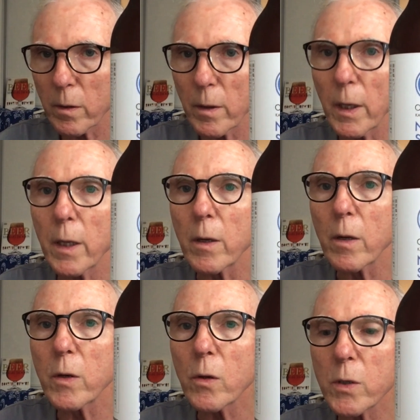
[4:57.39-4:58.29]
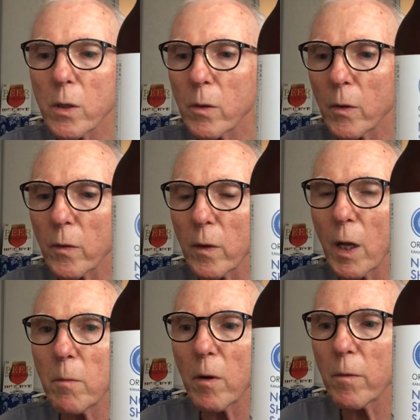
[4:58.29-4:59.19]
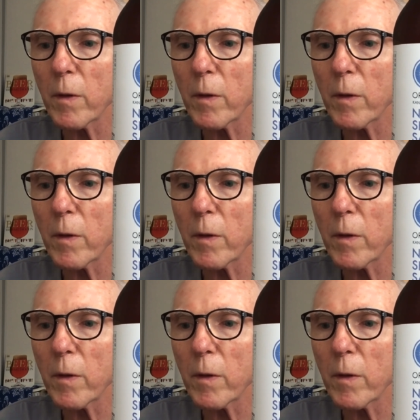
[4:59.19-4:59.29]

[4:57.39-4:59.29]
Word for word: and Noto is the name of